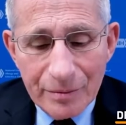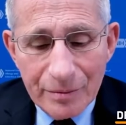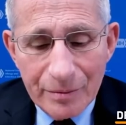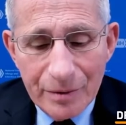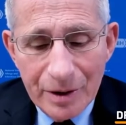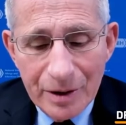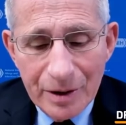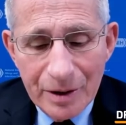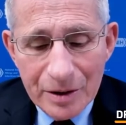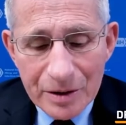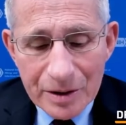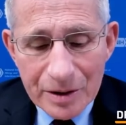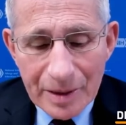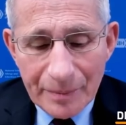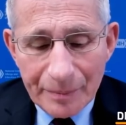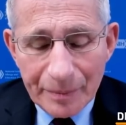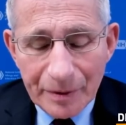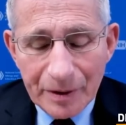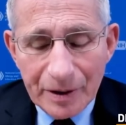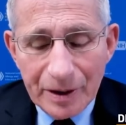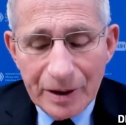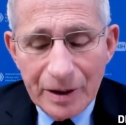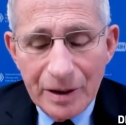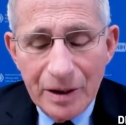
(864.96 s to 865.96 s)
them
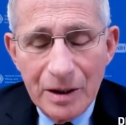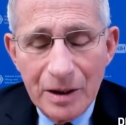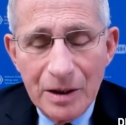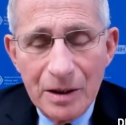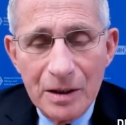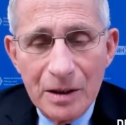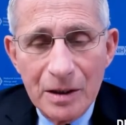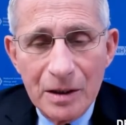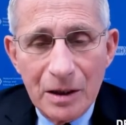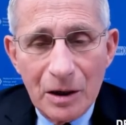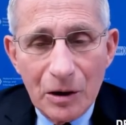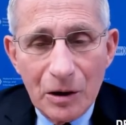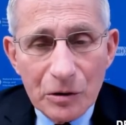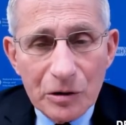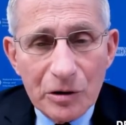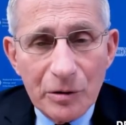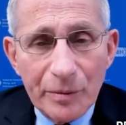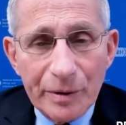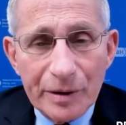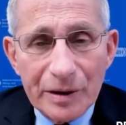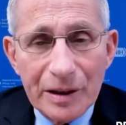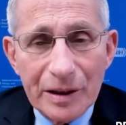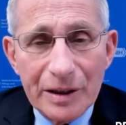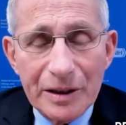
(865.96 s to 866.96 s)
separately.
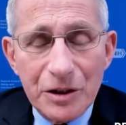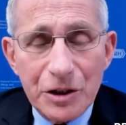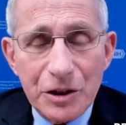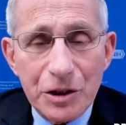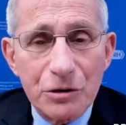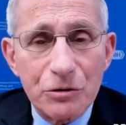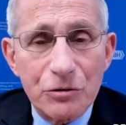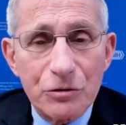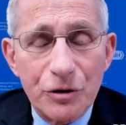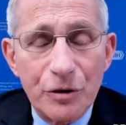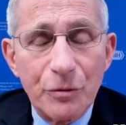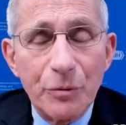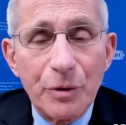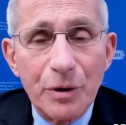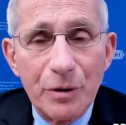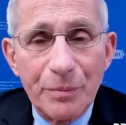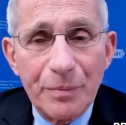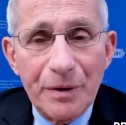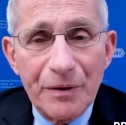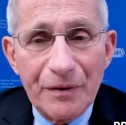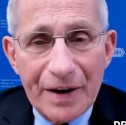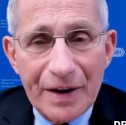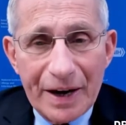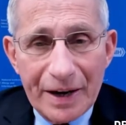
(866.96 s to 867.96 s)
Ultimately, children
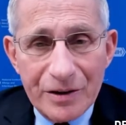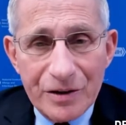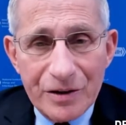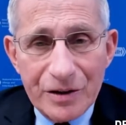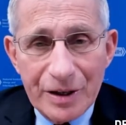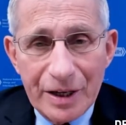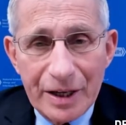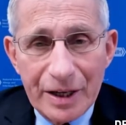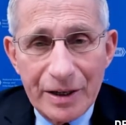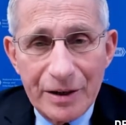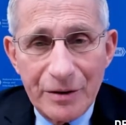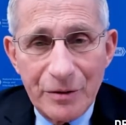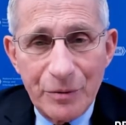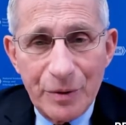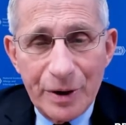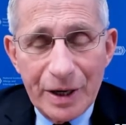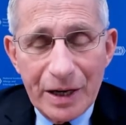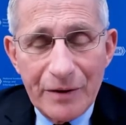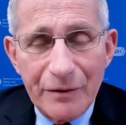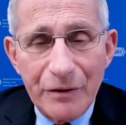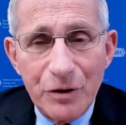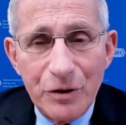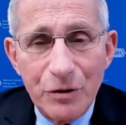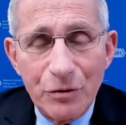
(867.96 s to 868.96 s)
will be vaccinated.
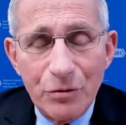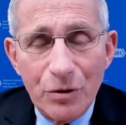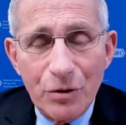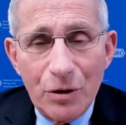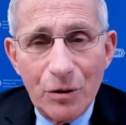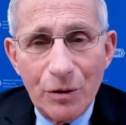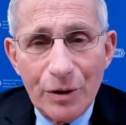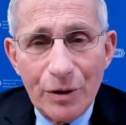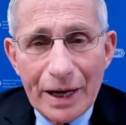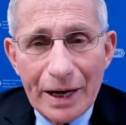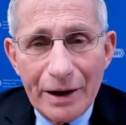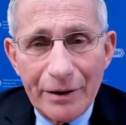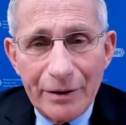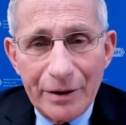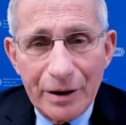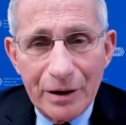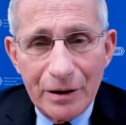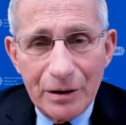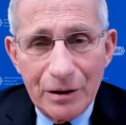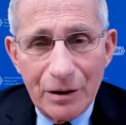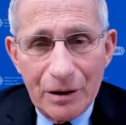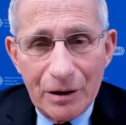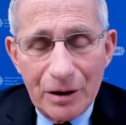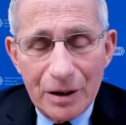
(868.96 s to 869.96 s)
Whenever you roll
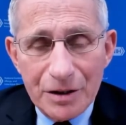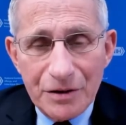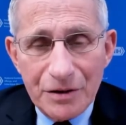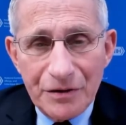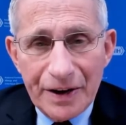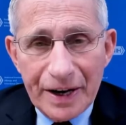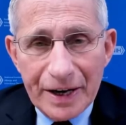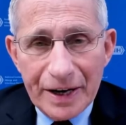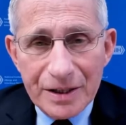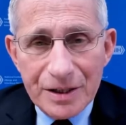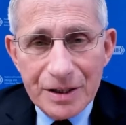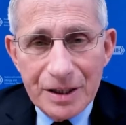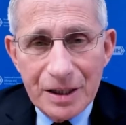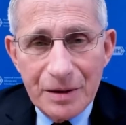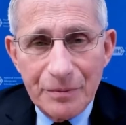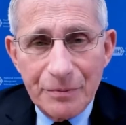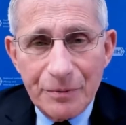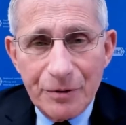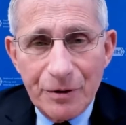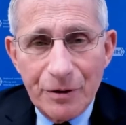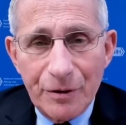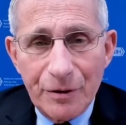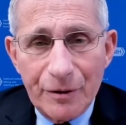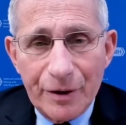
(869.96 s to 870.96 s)
out a large
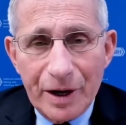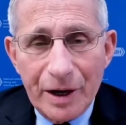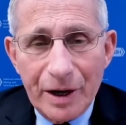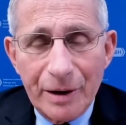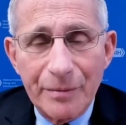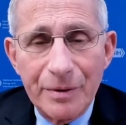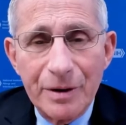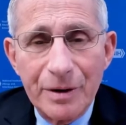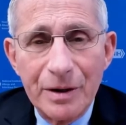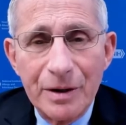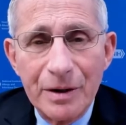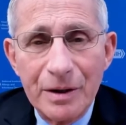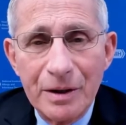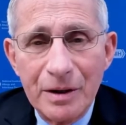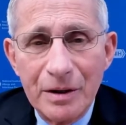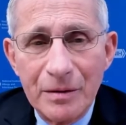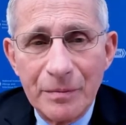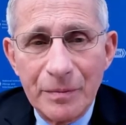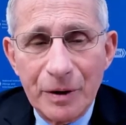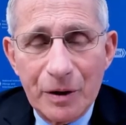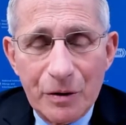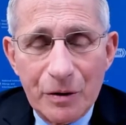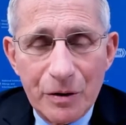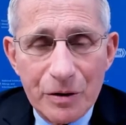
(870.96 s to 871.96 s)
vaccine program,
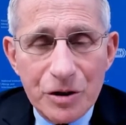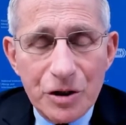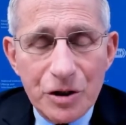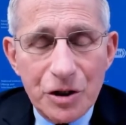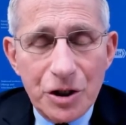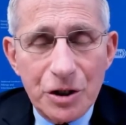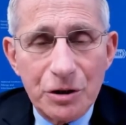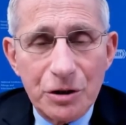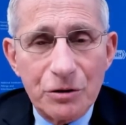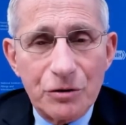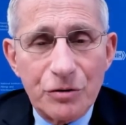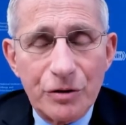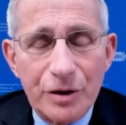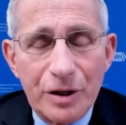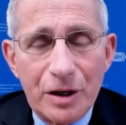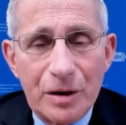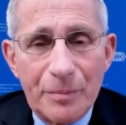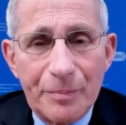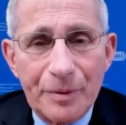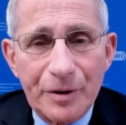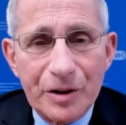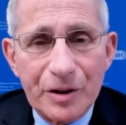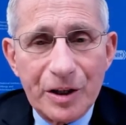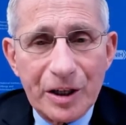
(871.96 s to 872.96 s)
because
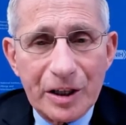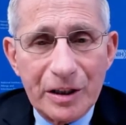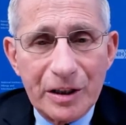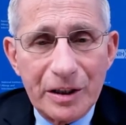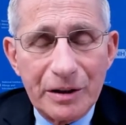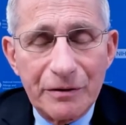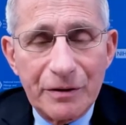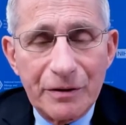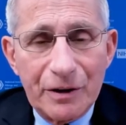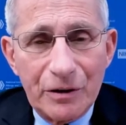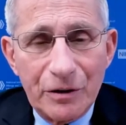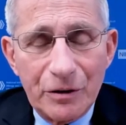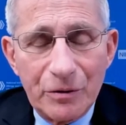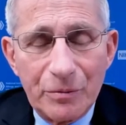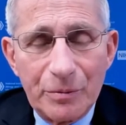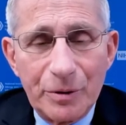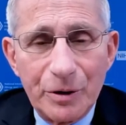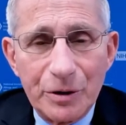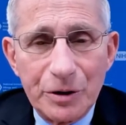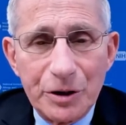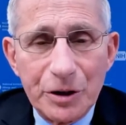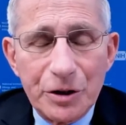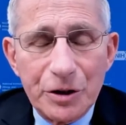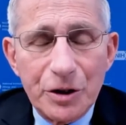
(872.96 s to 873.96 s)
children are particularly
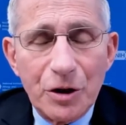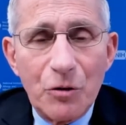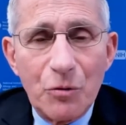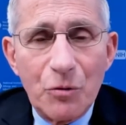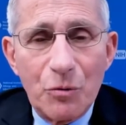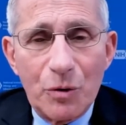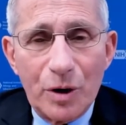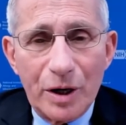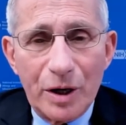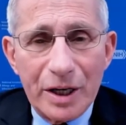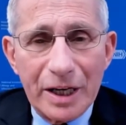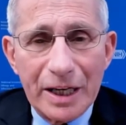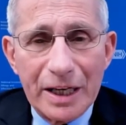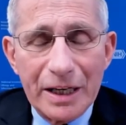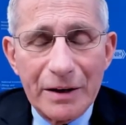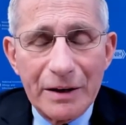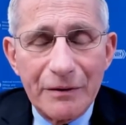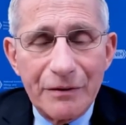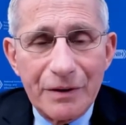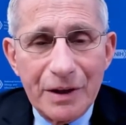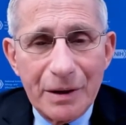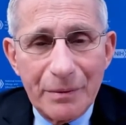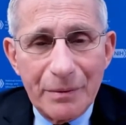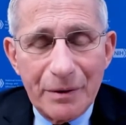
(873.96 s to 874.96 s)
vulnerable, you don't want to
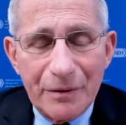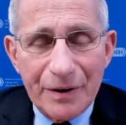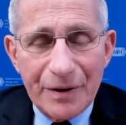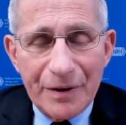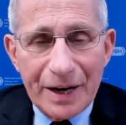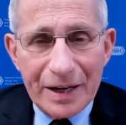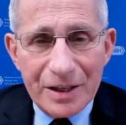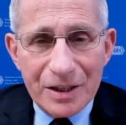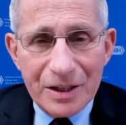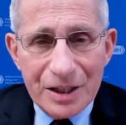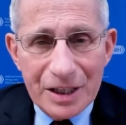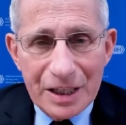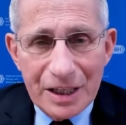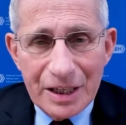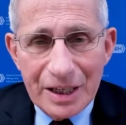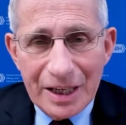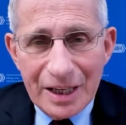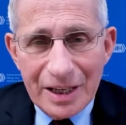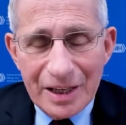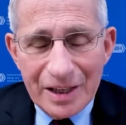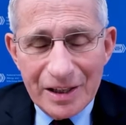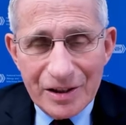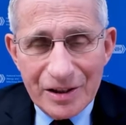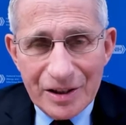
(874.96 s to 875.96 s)
give them the vaccine
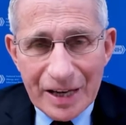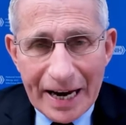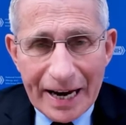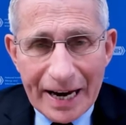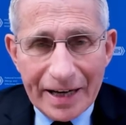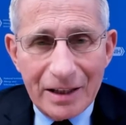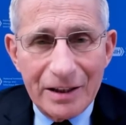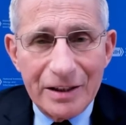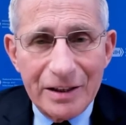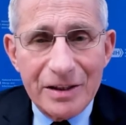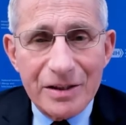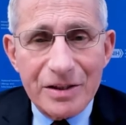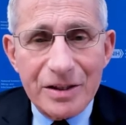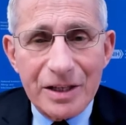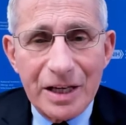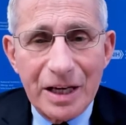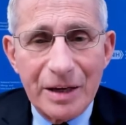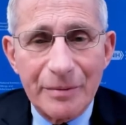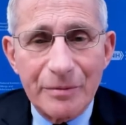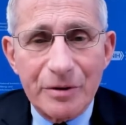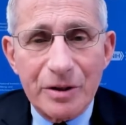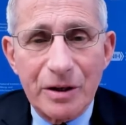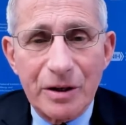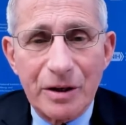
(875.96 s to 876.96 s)
at exactly the
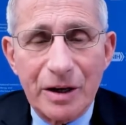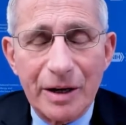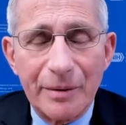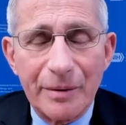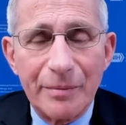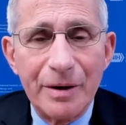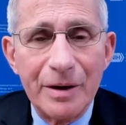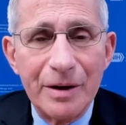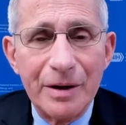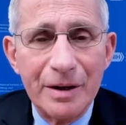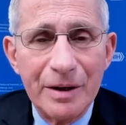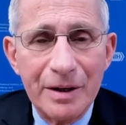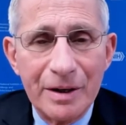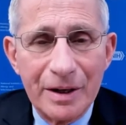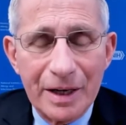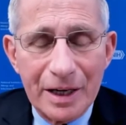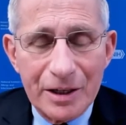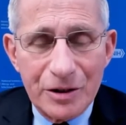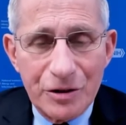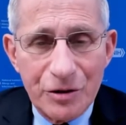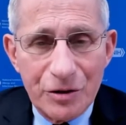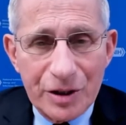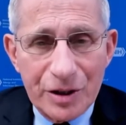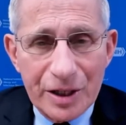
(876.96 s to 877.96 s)
same time
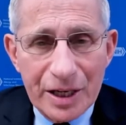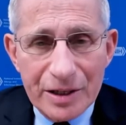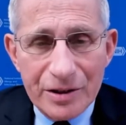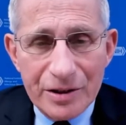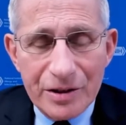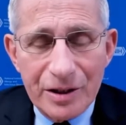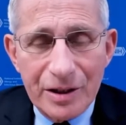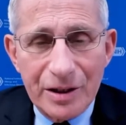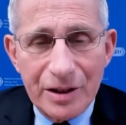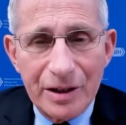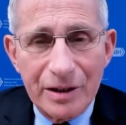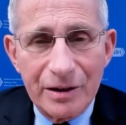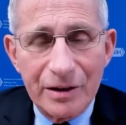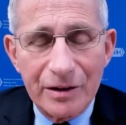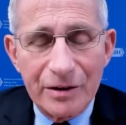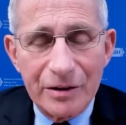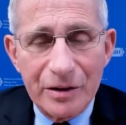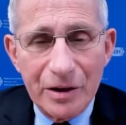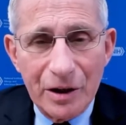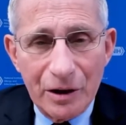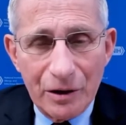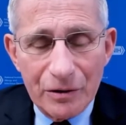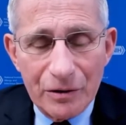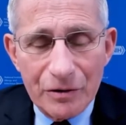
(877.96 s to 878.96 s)
as you test it in
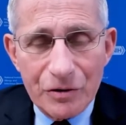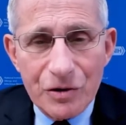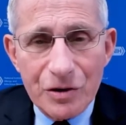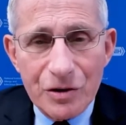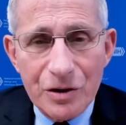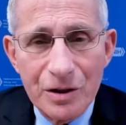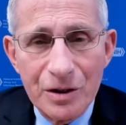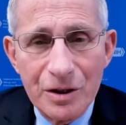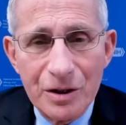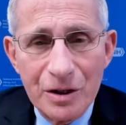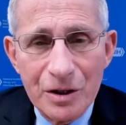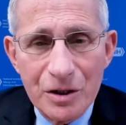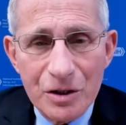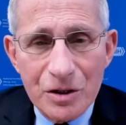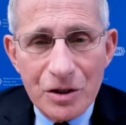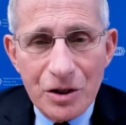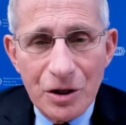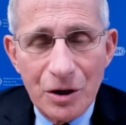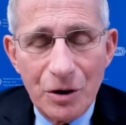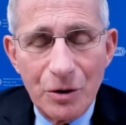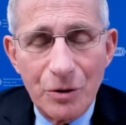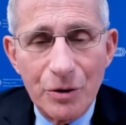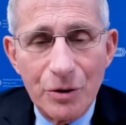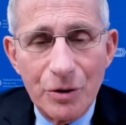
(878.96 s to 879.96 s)
adults.
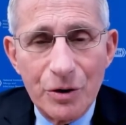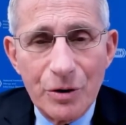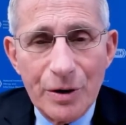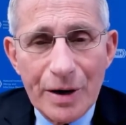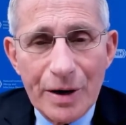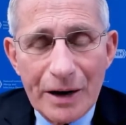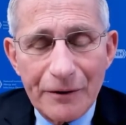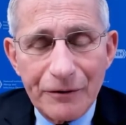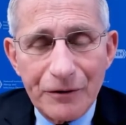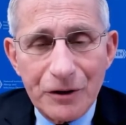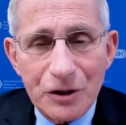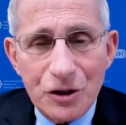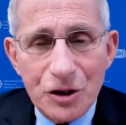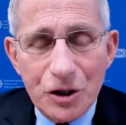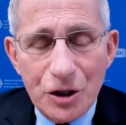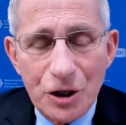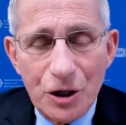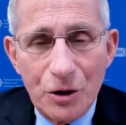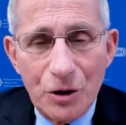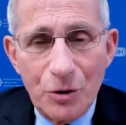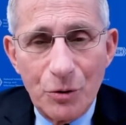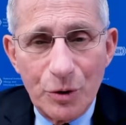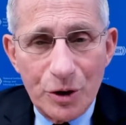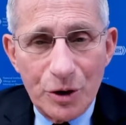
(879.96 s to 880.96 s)
So you have to
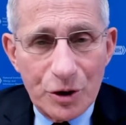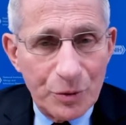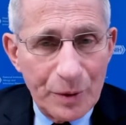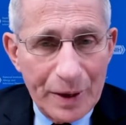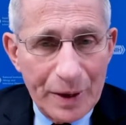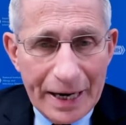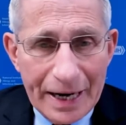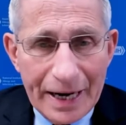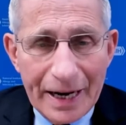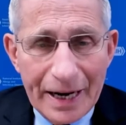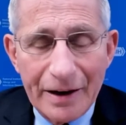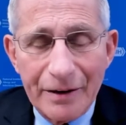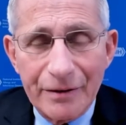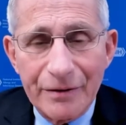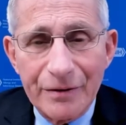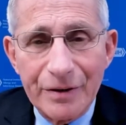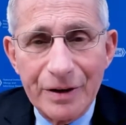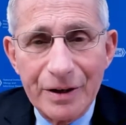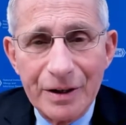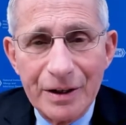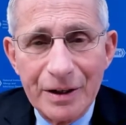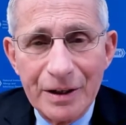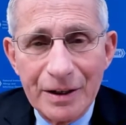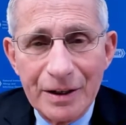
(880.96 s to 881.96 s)
show, which we have,
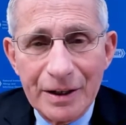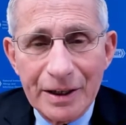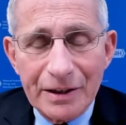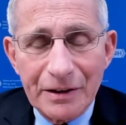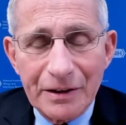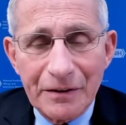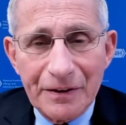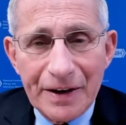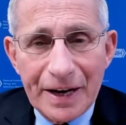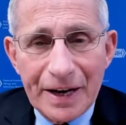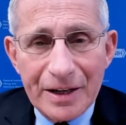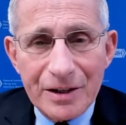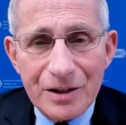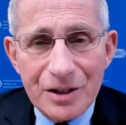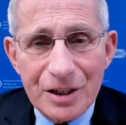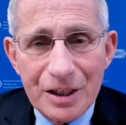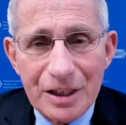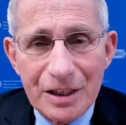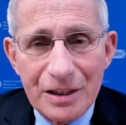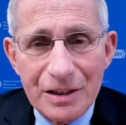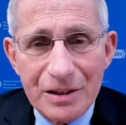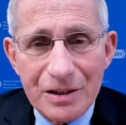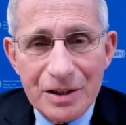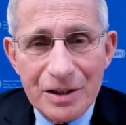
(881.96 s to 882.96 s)
that the
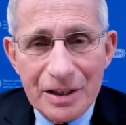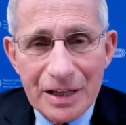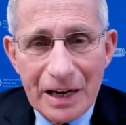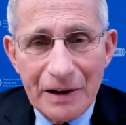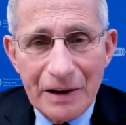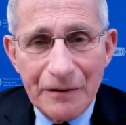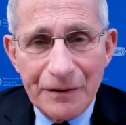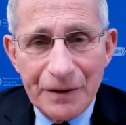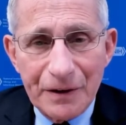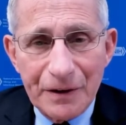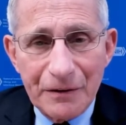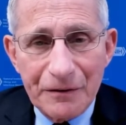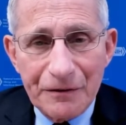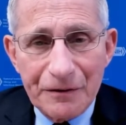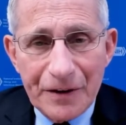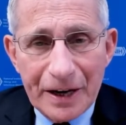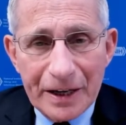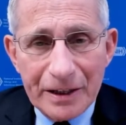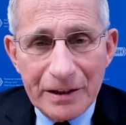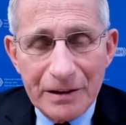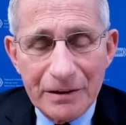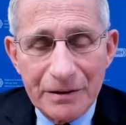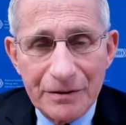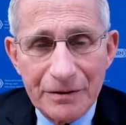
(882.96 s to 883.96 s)
vaccine is safe and
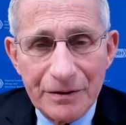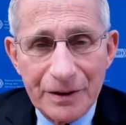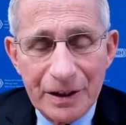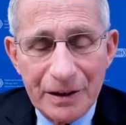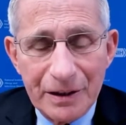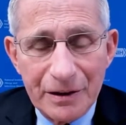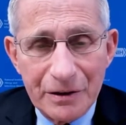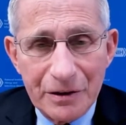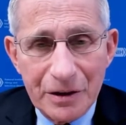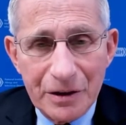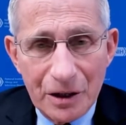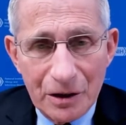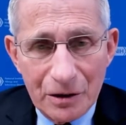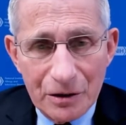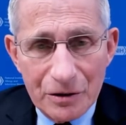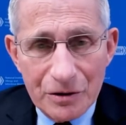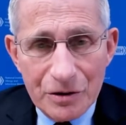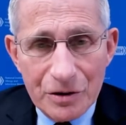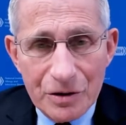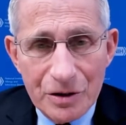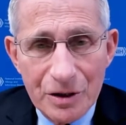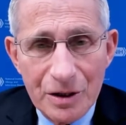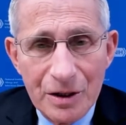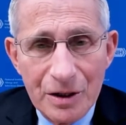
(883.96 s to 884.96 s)
effective in
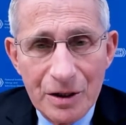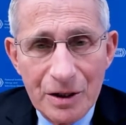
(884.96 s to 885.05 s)
adults.